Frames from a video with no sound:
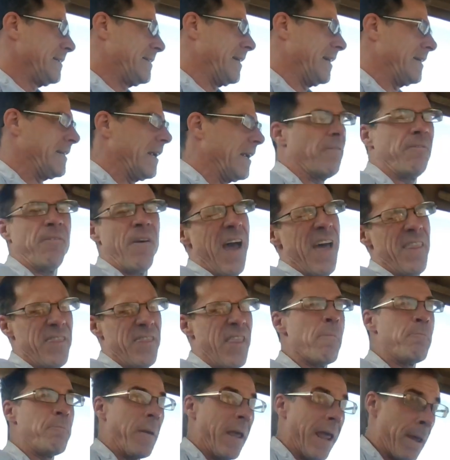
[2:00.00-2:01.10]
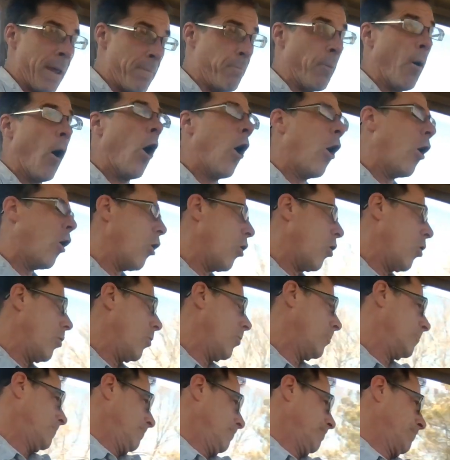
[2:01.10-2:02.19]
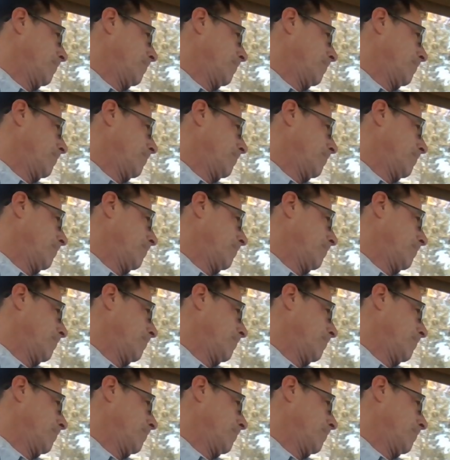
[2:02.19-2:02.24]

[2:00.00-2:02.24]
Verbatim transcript: to defend the people.